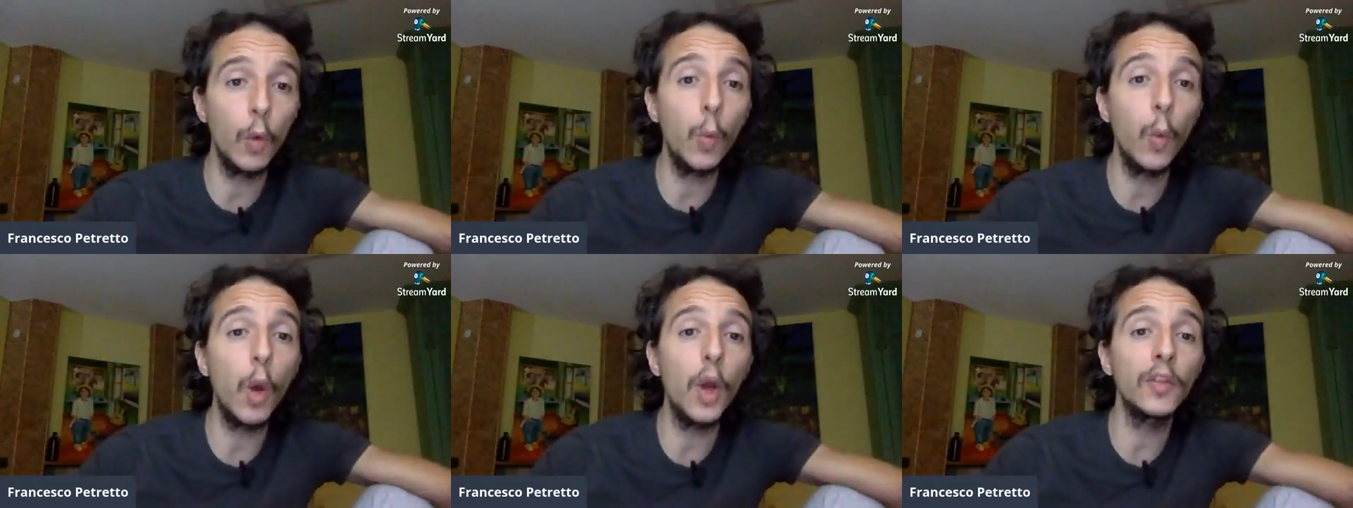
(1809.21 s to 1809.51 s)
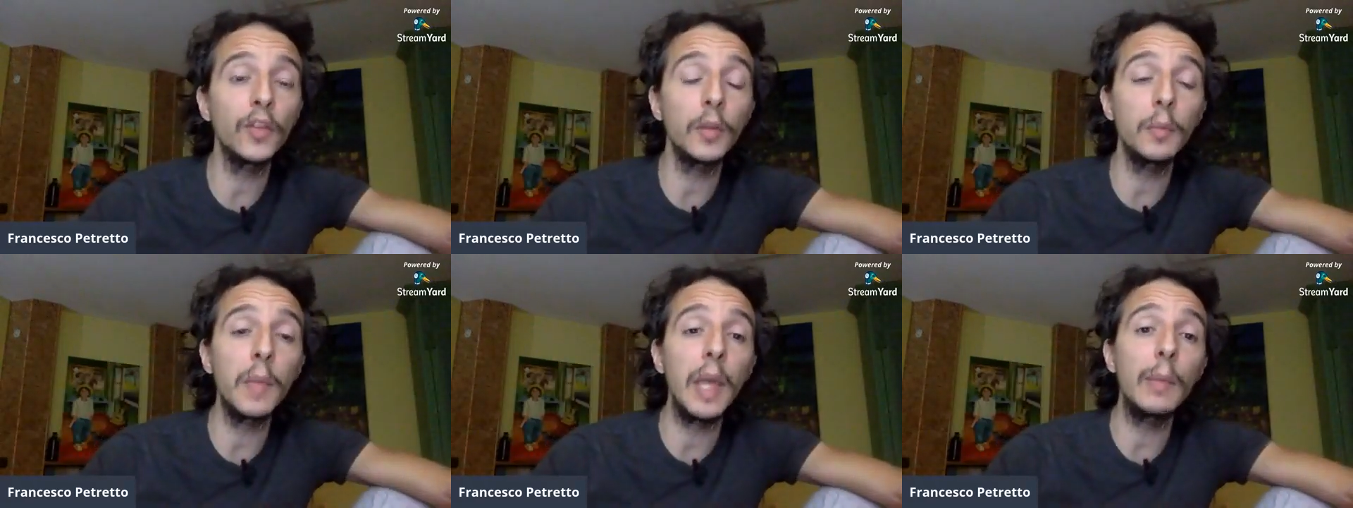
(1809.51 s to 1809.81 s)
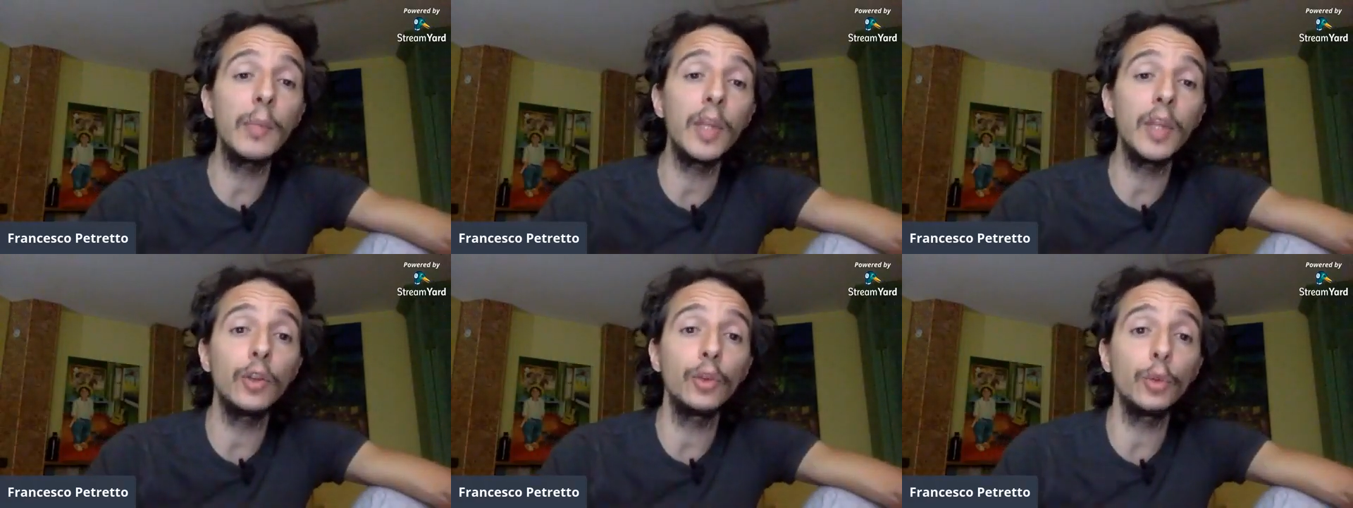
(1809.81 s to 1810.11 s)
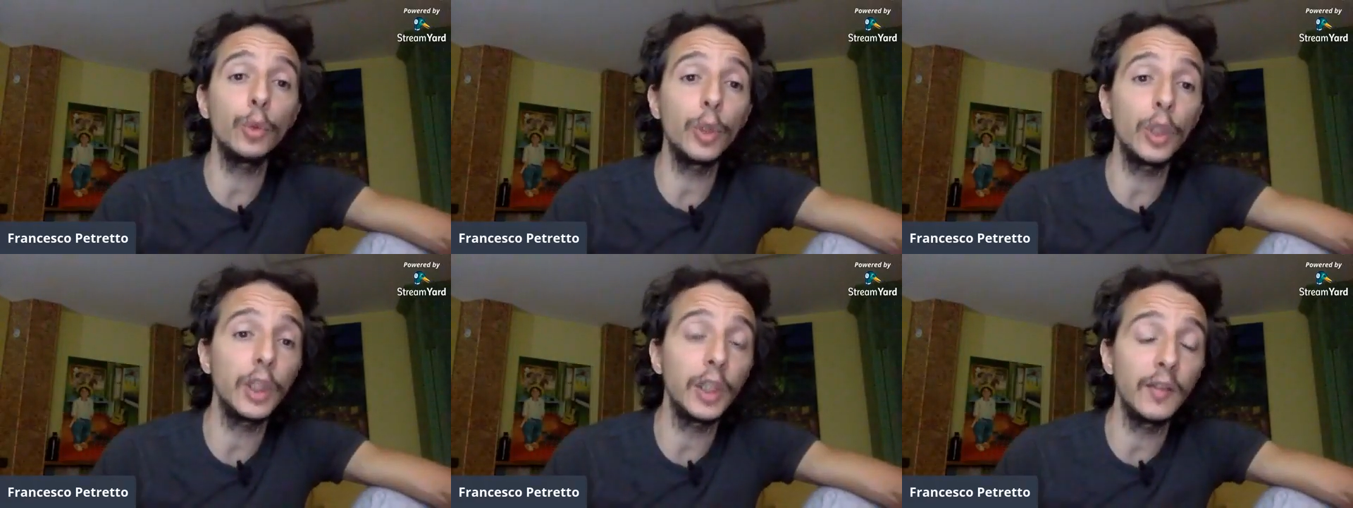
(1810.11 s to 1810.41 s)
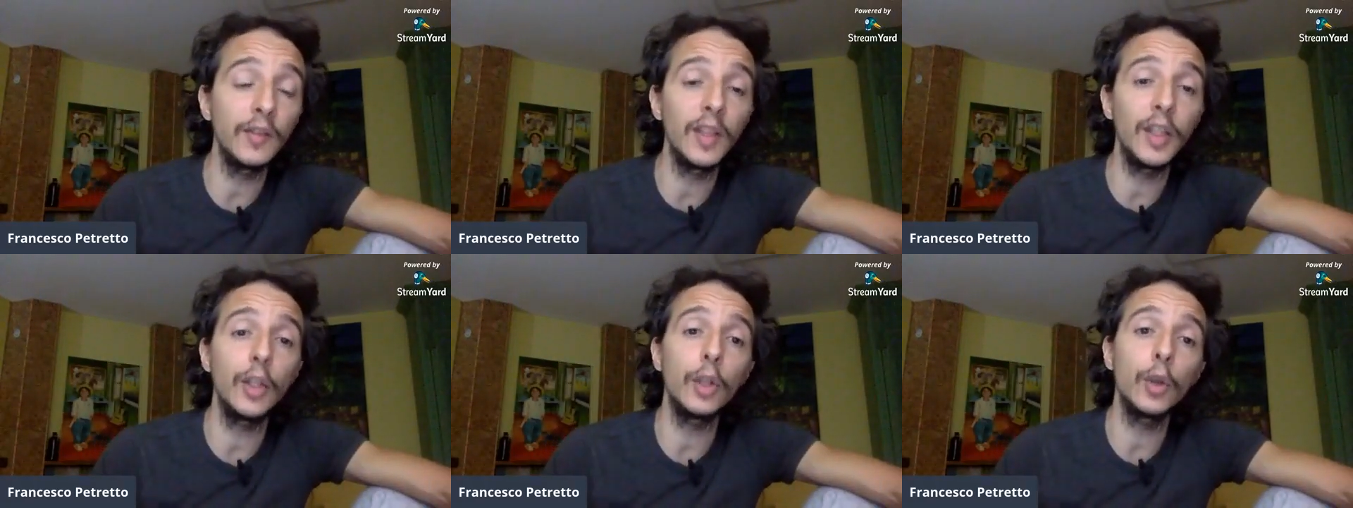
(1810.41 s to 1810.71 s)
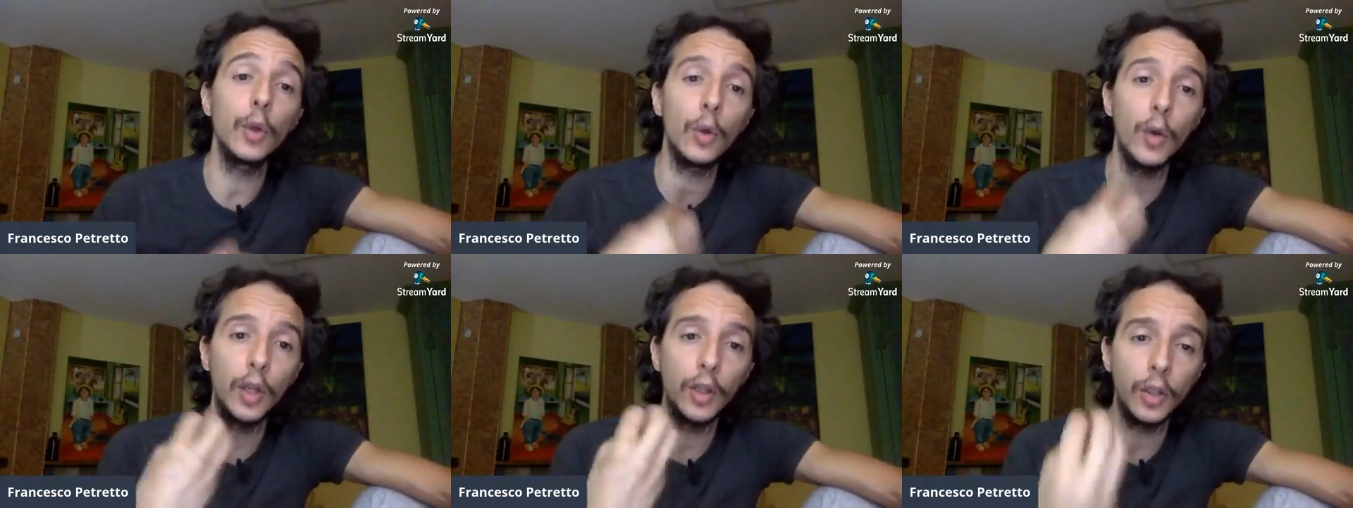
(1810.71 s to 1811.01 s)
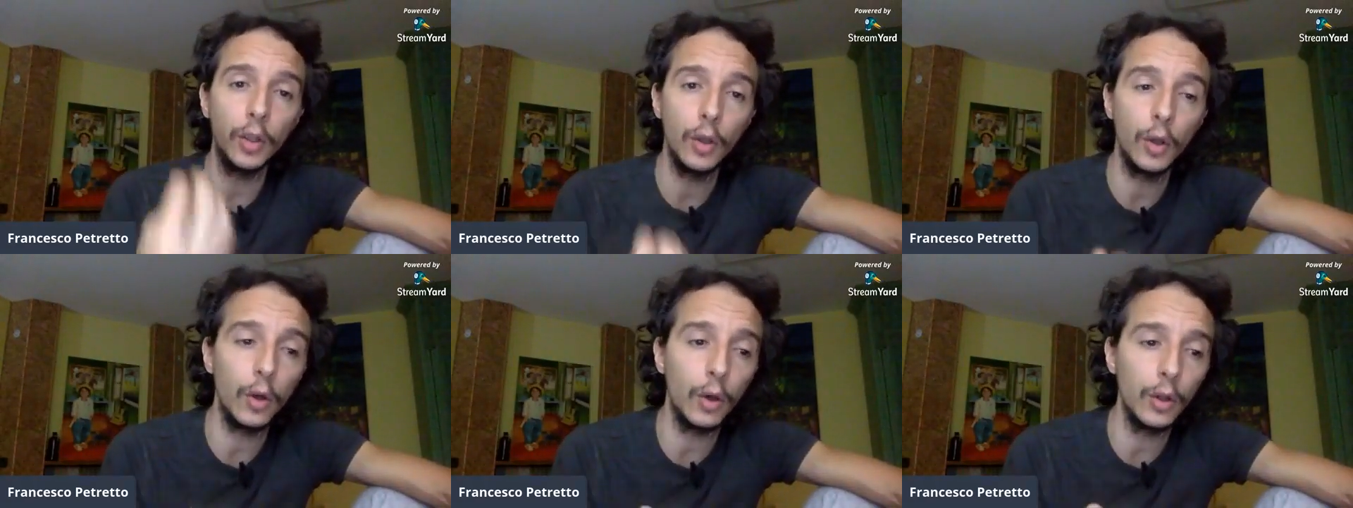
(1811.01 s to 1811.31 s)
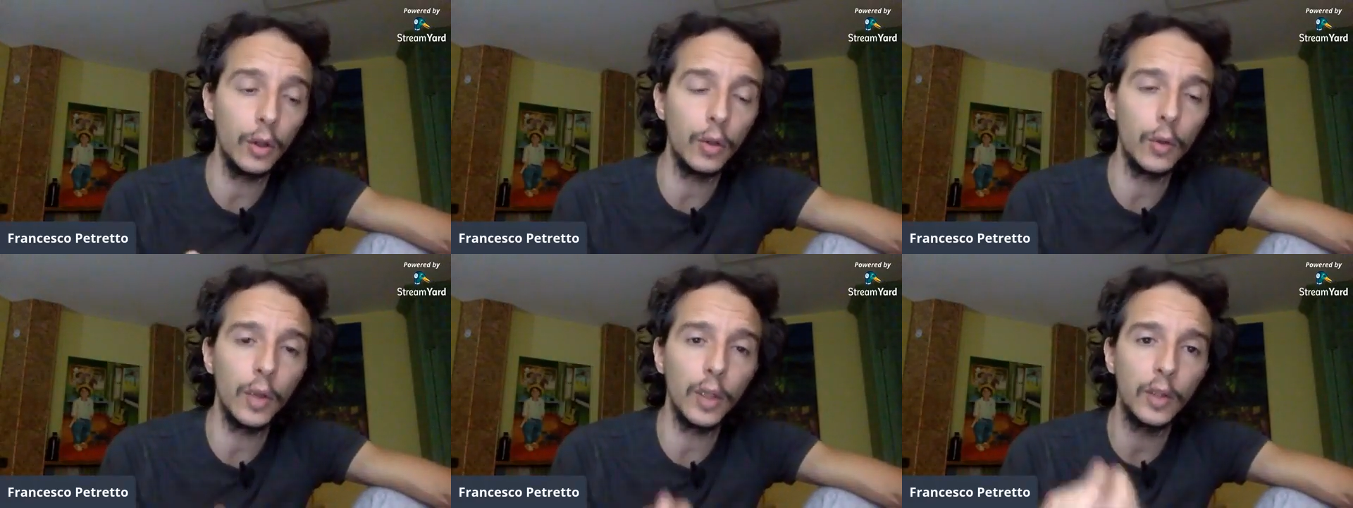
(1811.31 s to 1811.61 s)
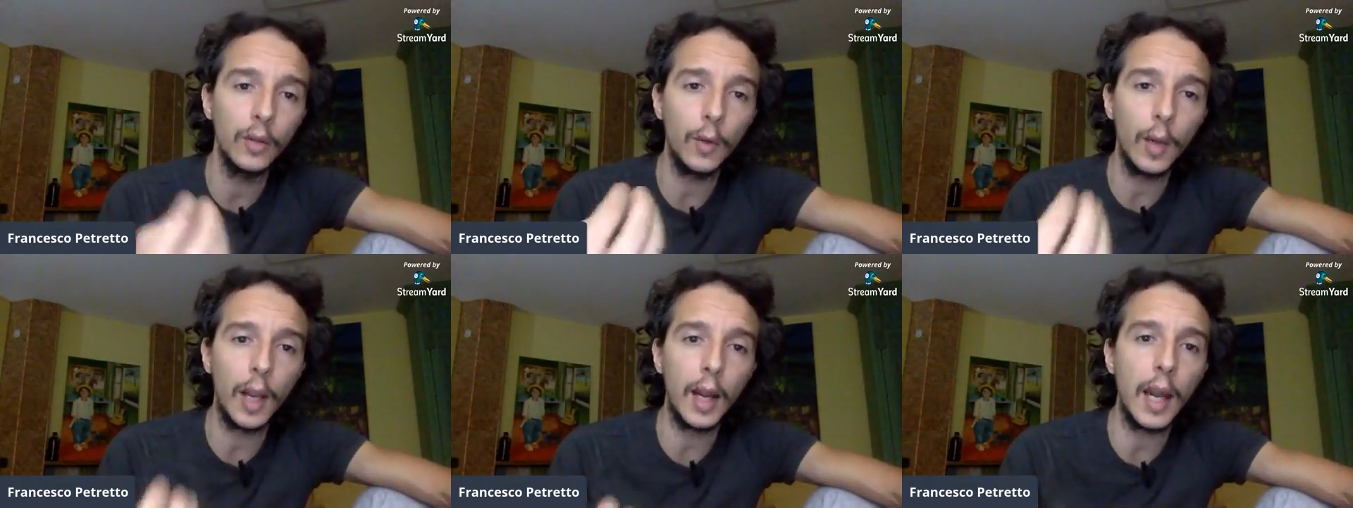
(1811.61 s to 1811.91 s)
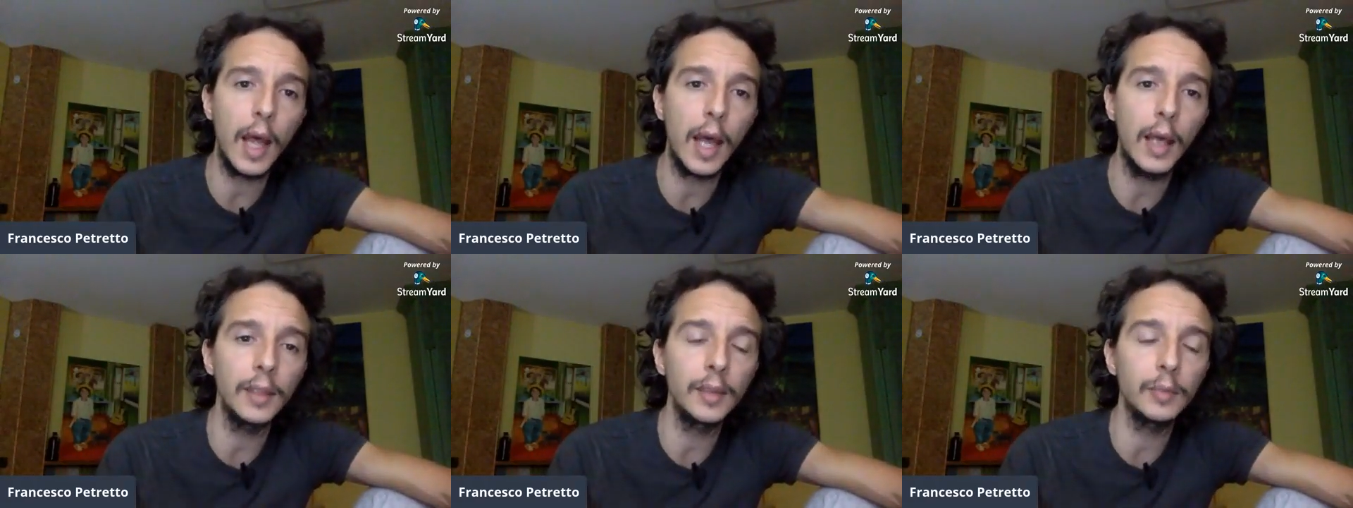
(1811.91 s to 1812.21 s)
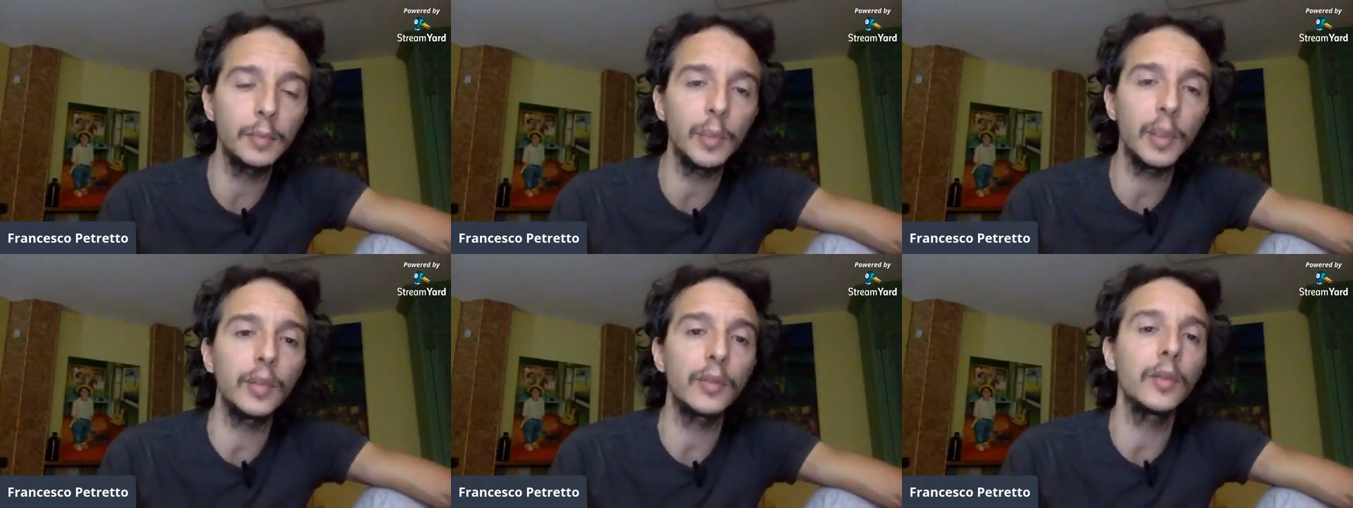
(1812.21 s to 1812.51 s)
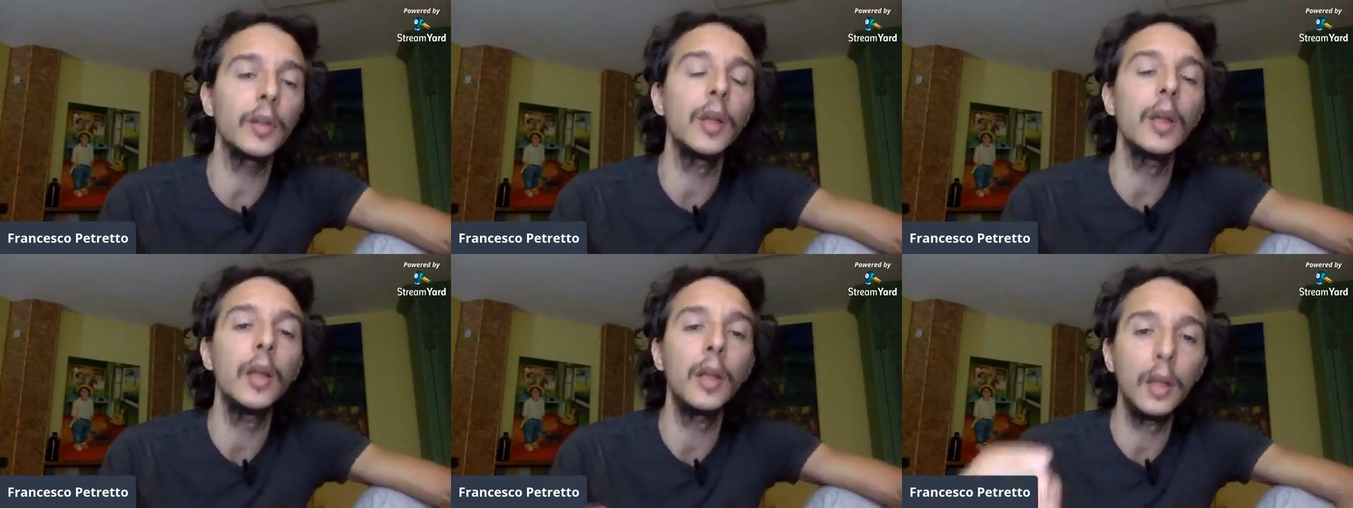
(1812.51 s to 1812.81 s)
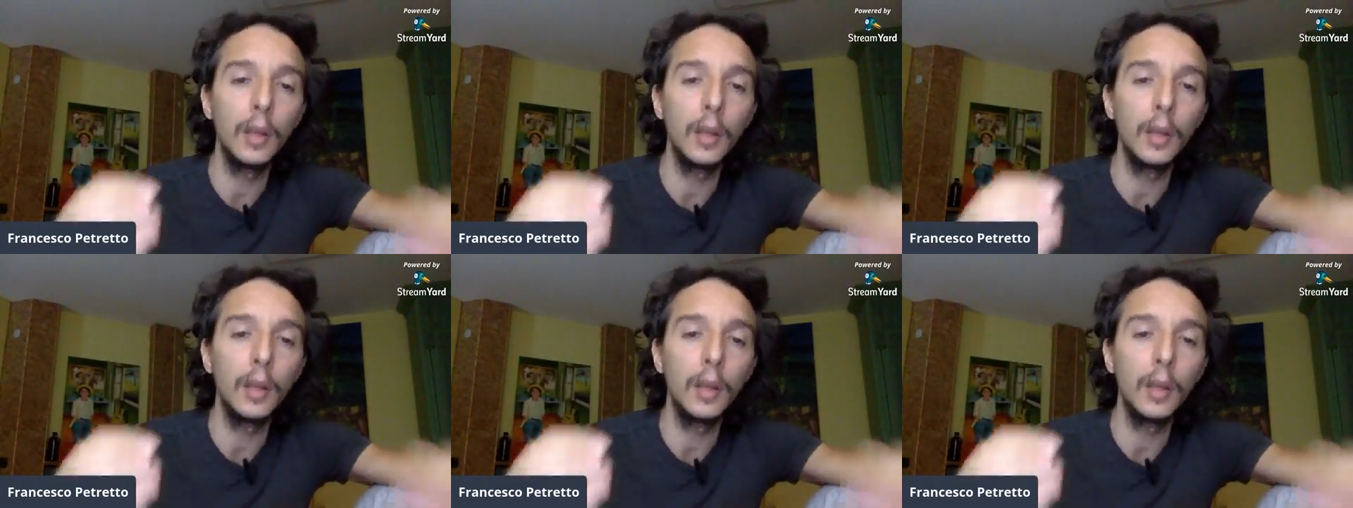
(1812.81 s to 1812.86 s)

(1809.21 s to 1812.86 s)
of what maybe intuitively you already know, you already realized, but